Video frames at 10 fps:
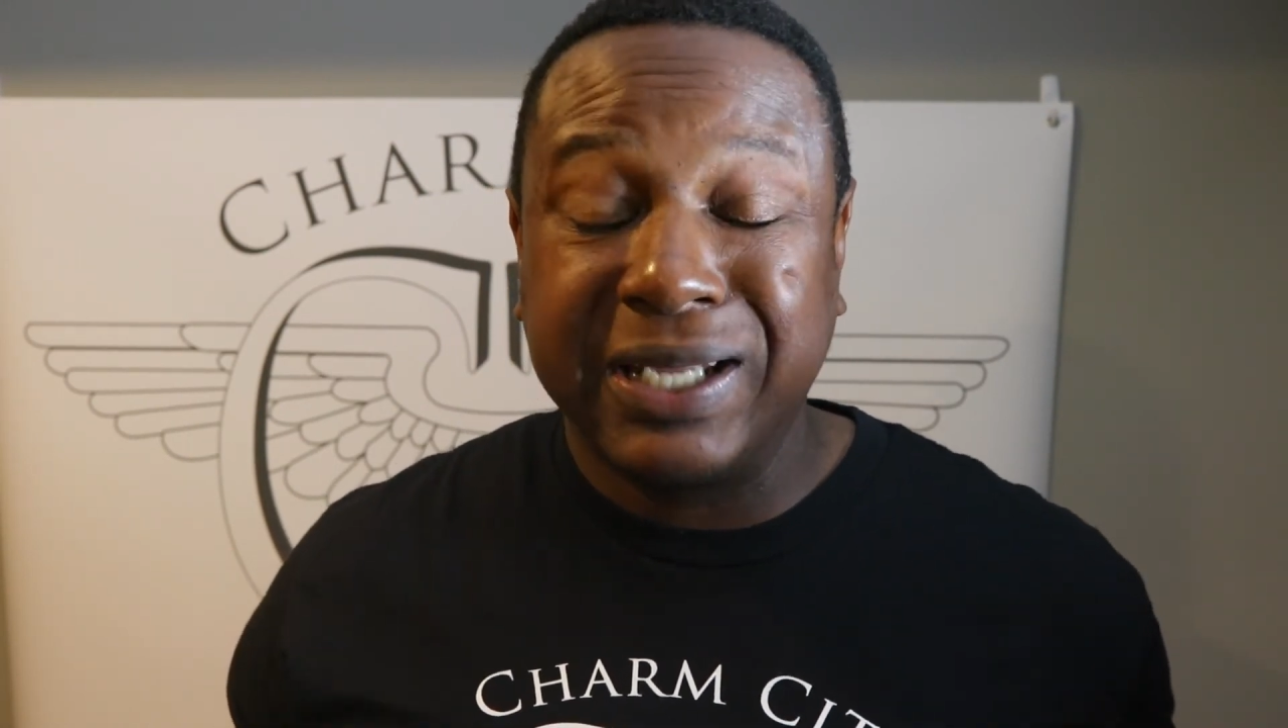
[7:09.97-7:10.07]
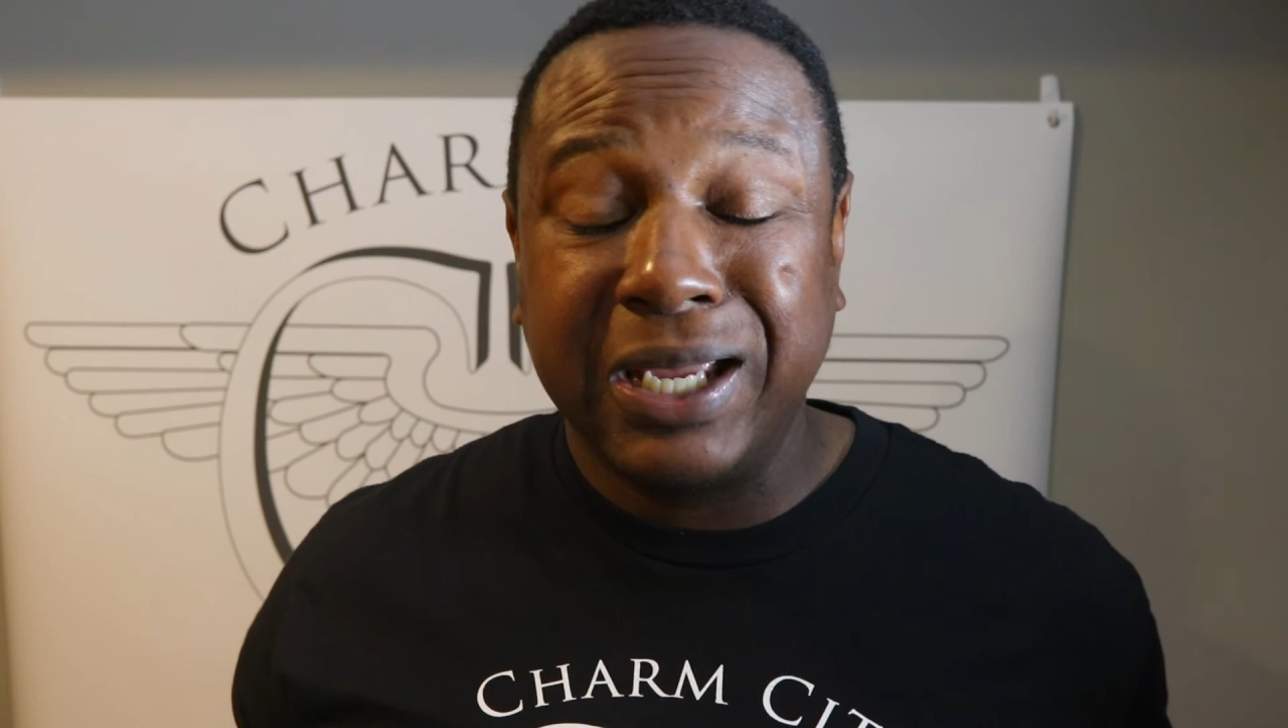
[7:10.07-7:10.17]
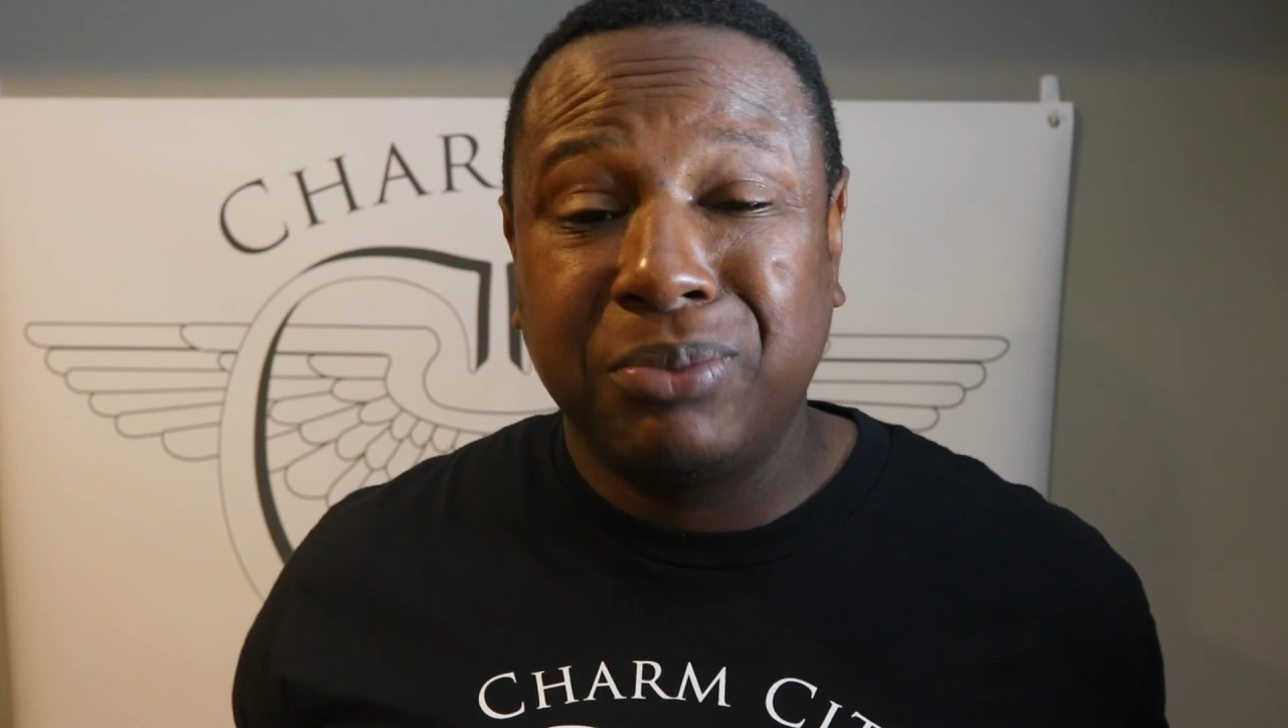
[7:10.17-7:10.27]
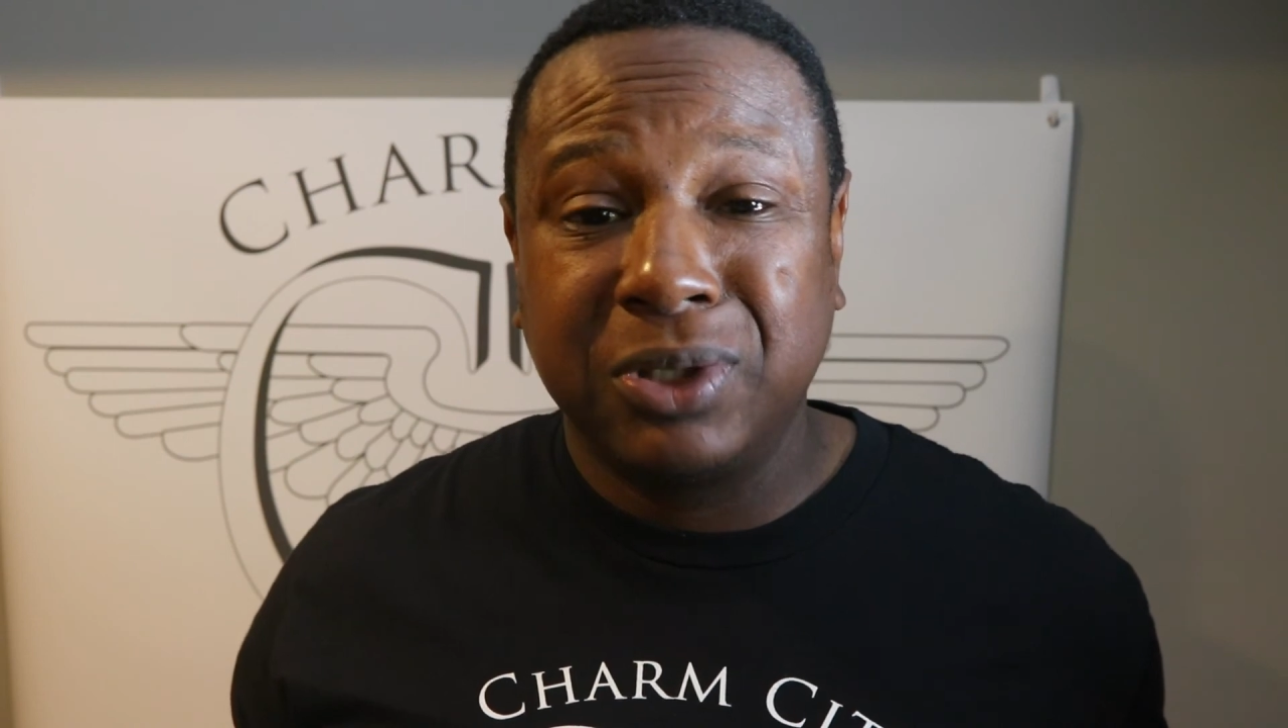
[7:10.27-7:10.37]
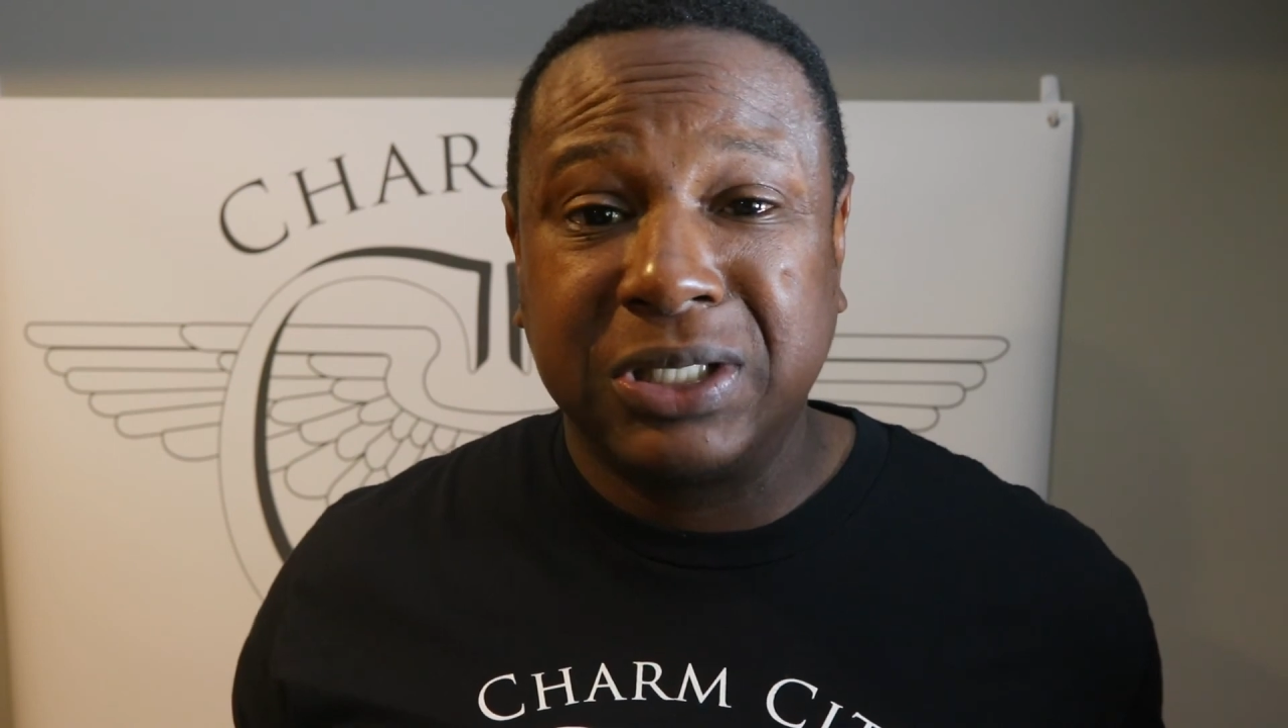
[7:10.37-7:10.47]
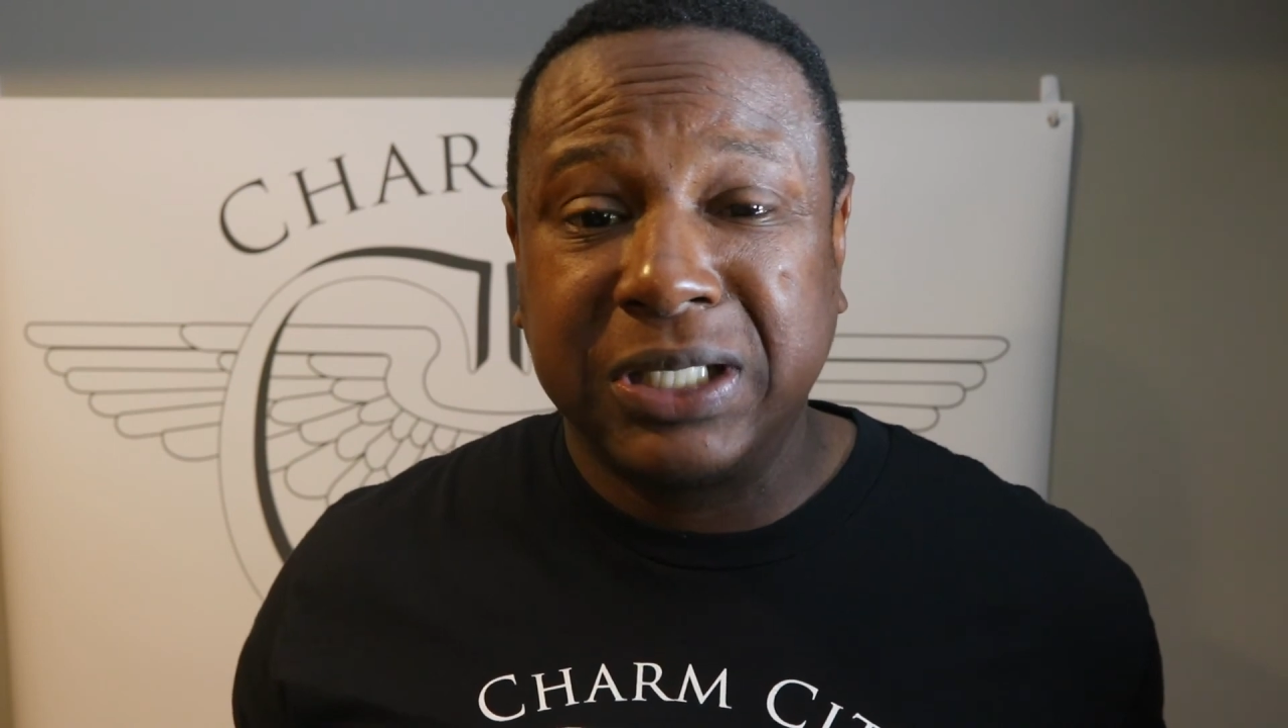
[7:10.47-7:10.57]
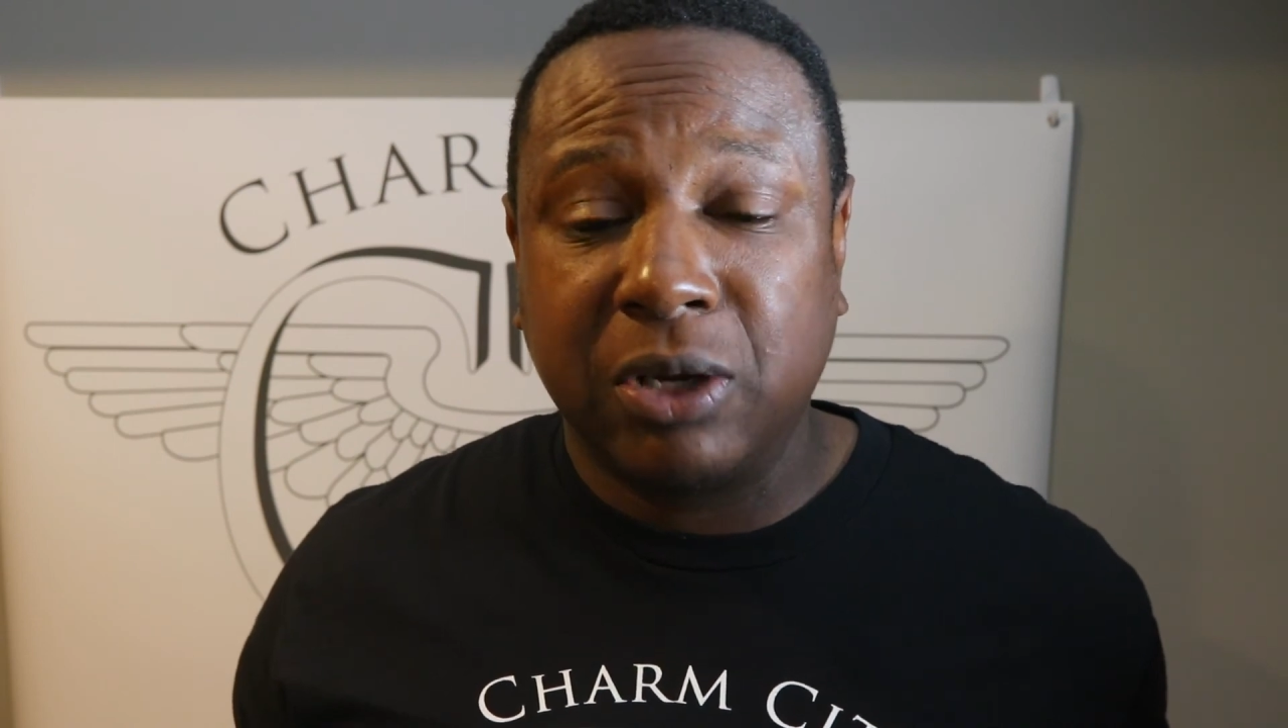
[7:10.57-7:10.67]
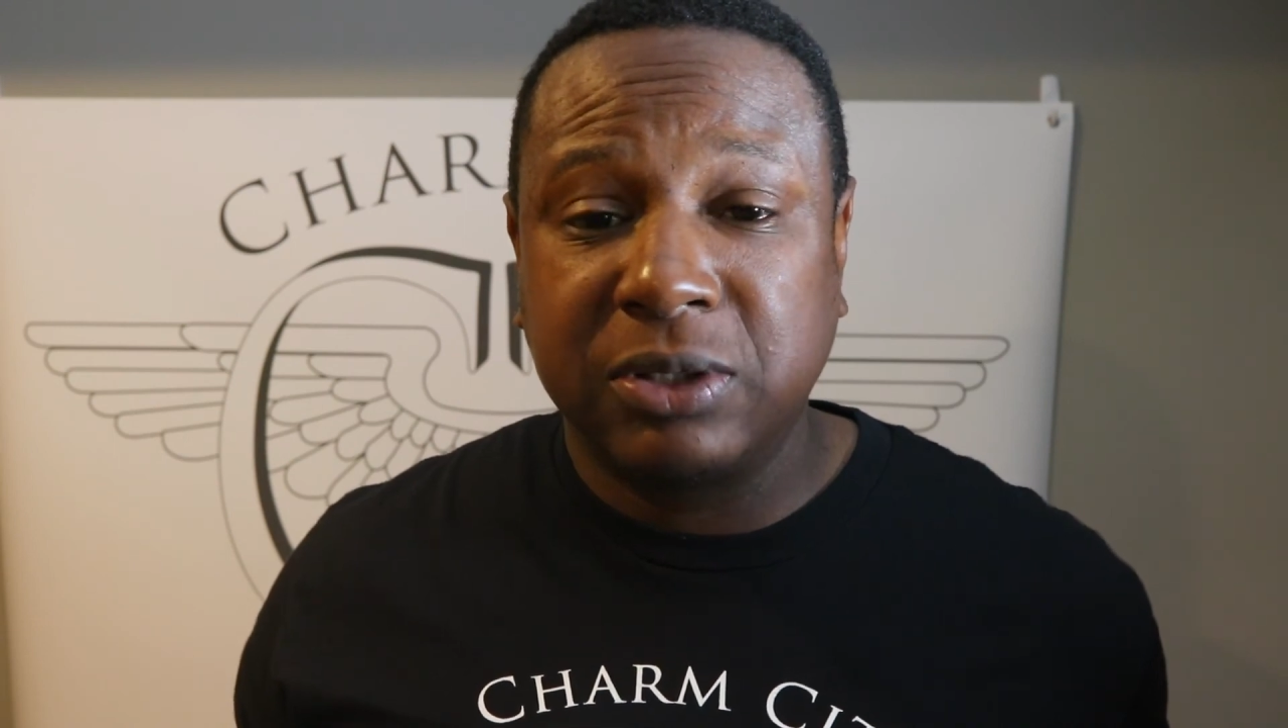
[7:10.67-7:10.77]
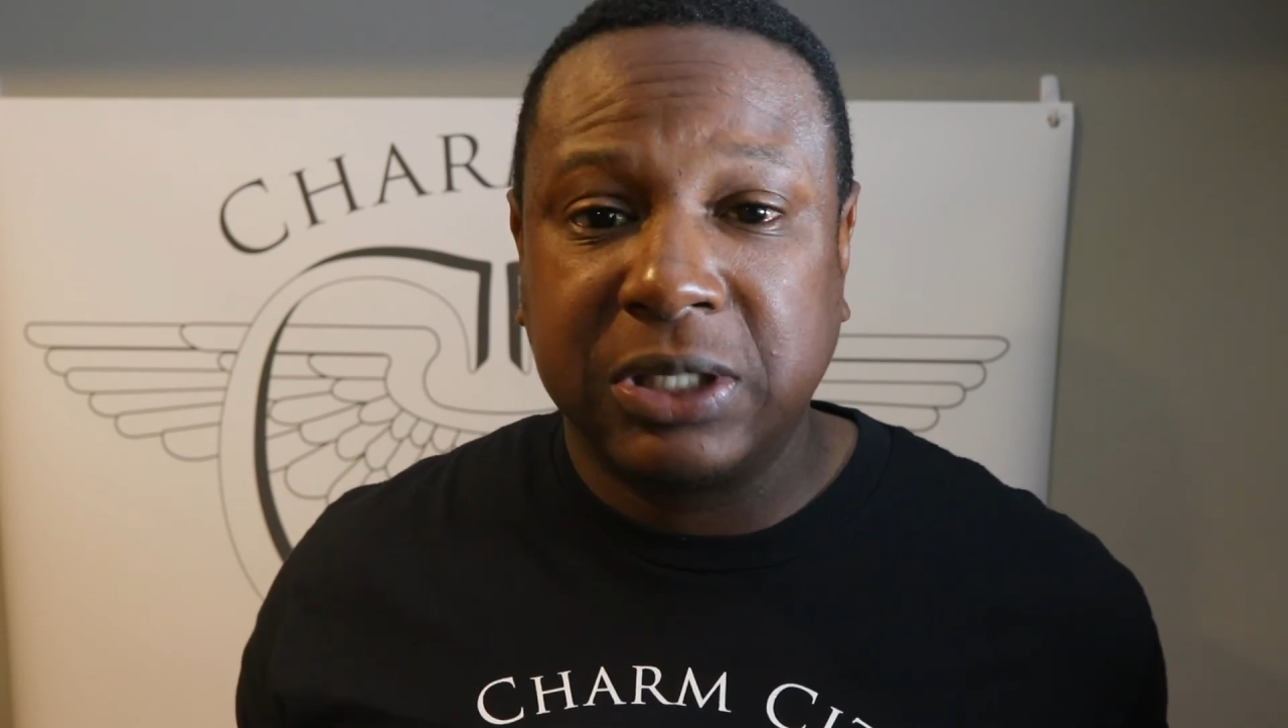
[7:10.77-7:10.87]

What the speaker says: able to sell